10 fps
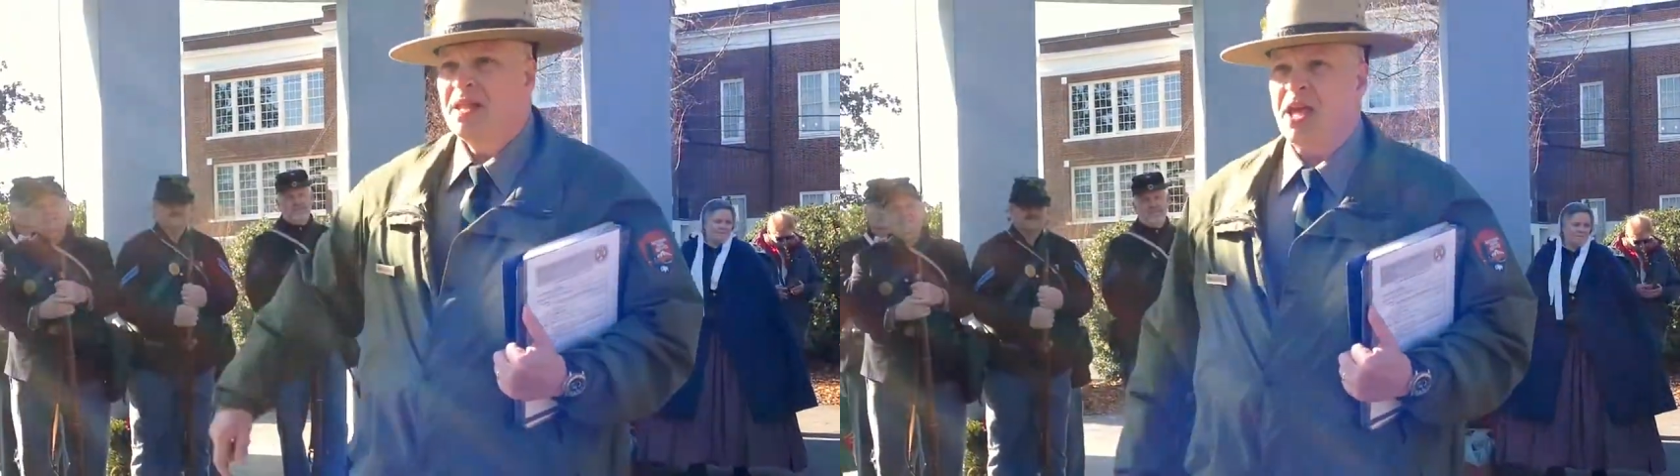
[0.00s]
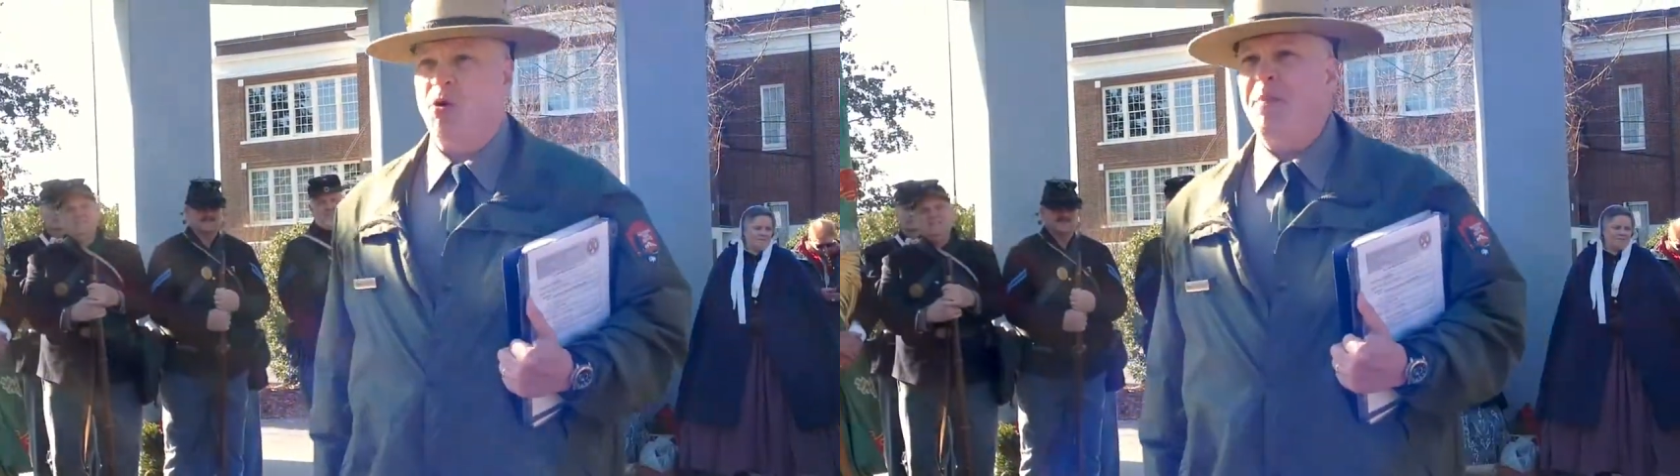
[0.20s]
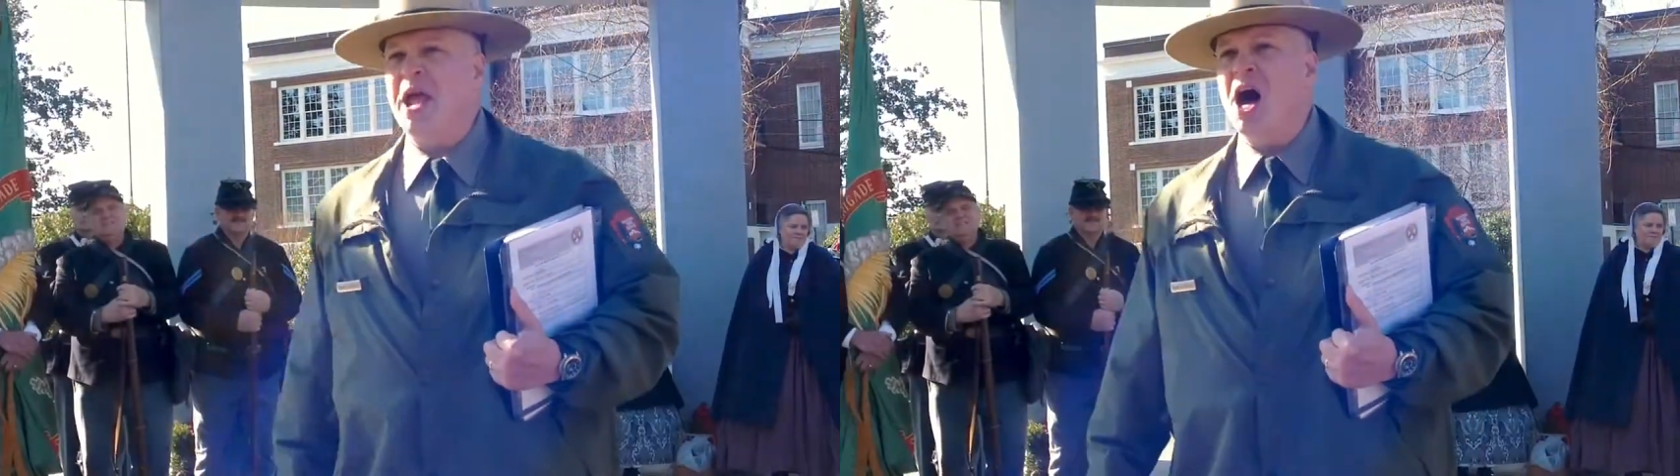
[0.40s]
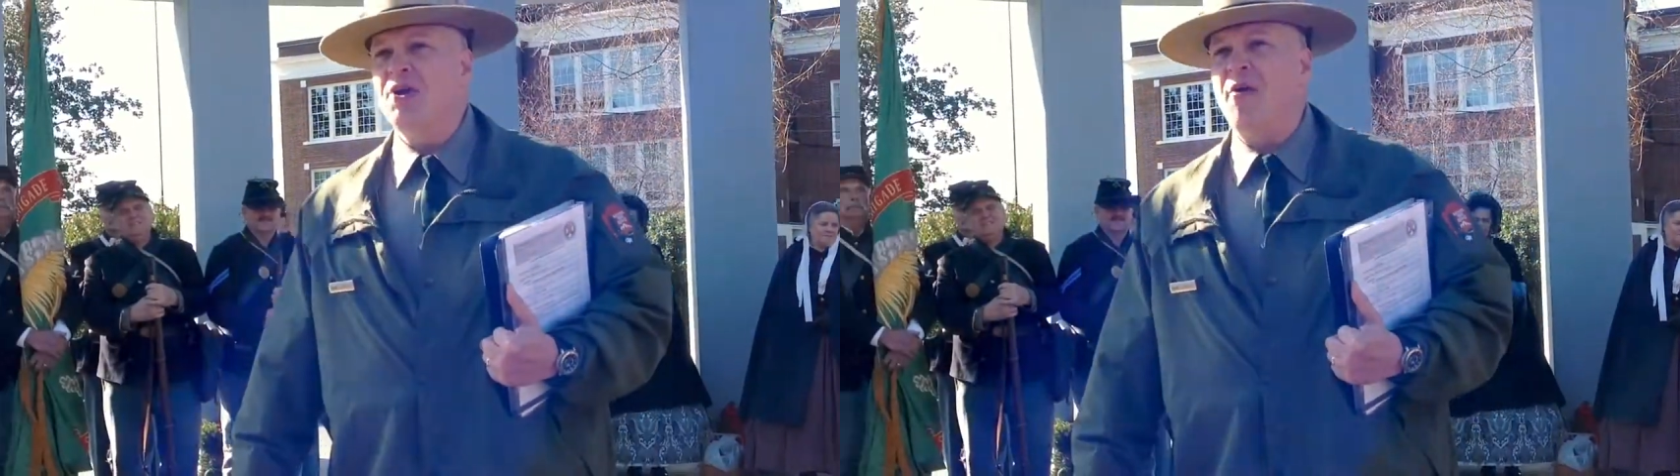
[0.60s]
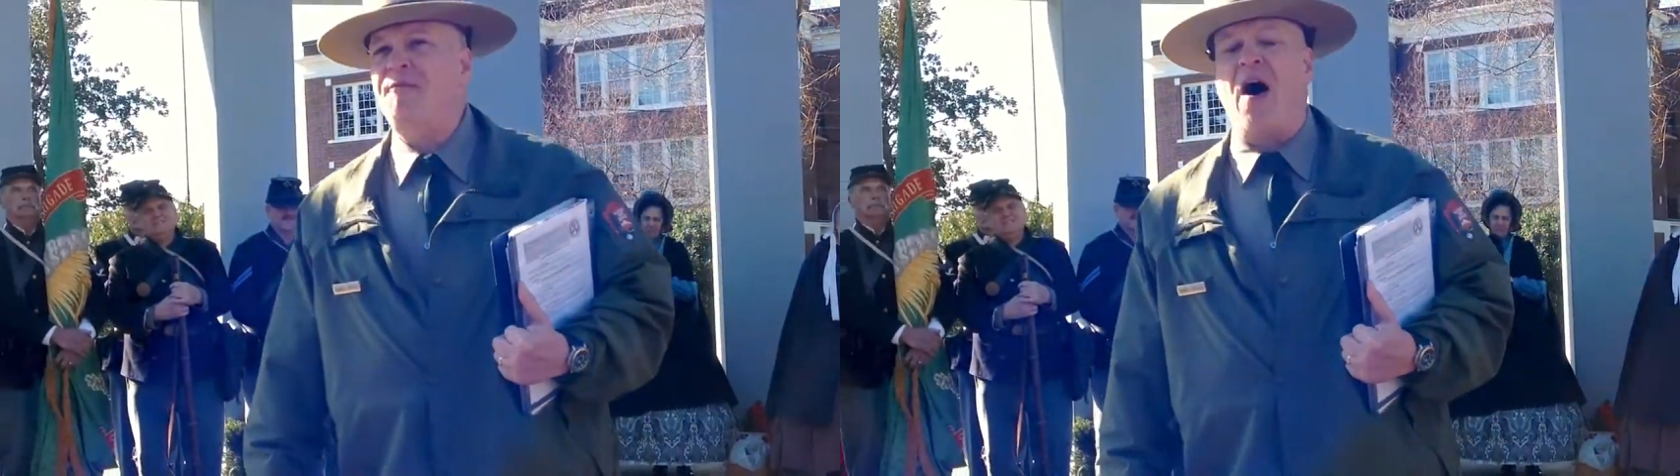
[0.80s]
They will be
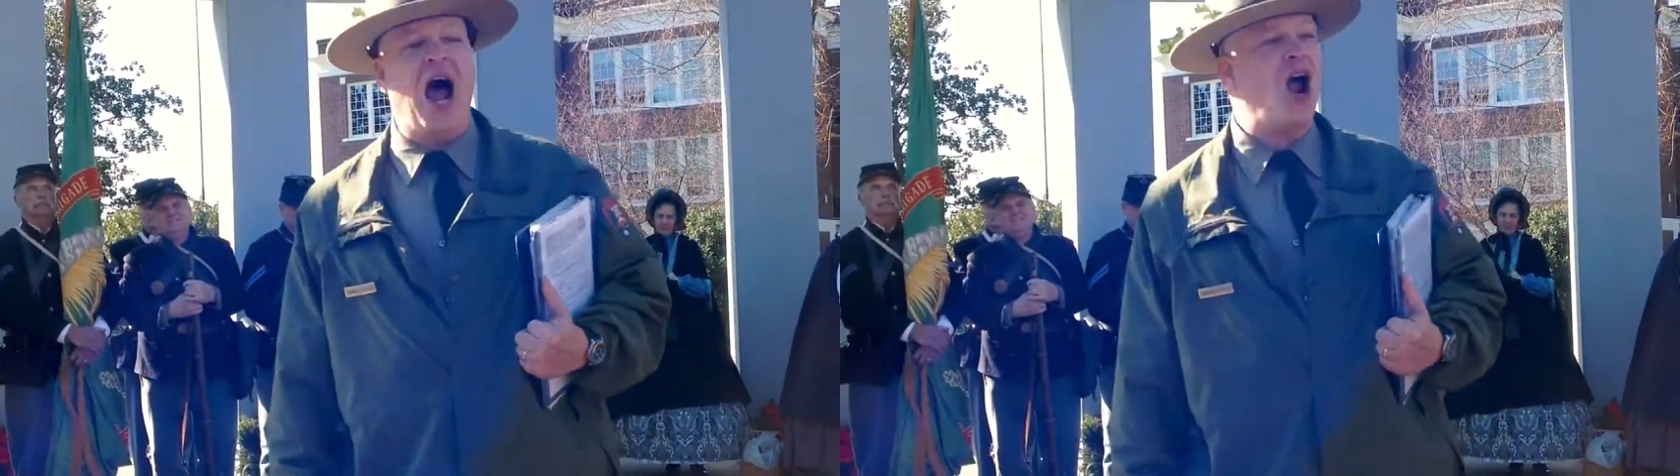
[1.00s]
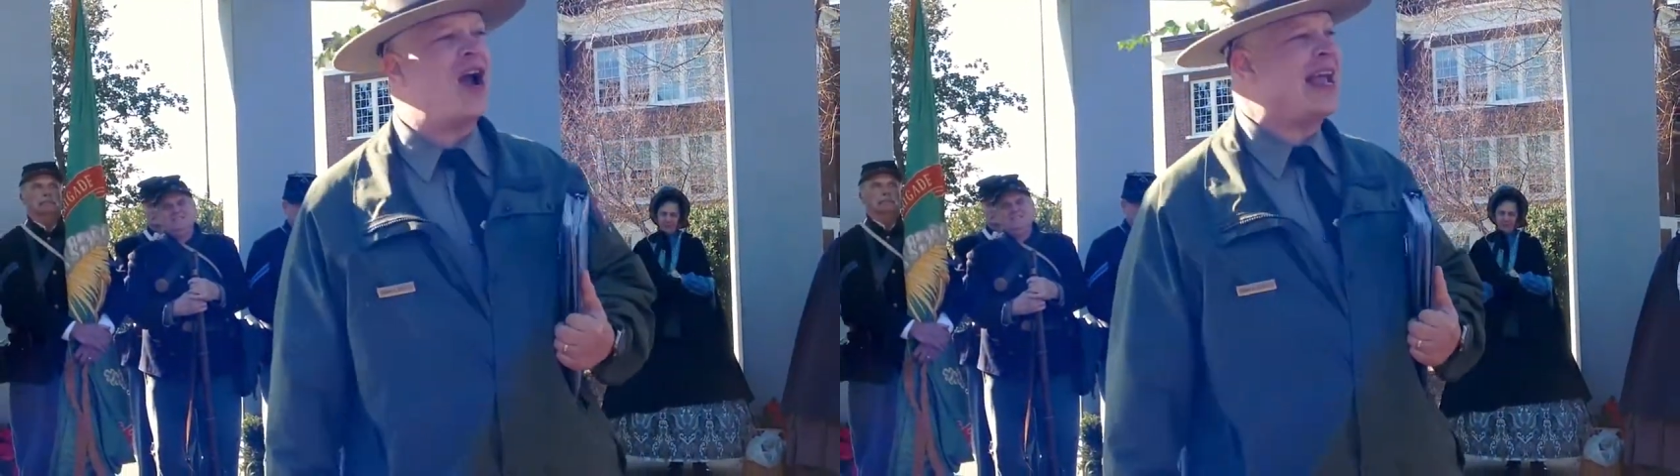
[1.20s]
under fire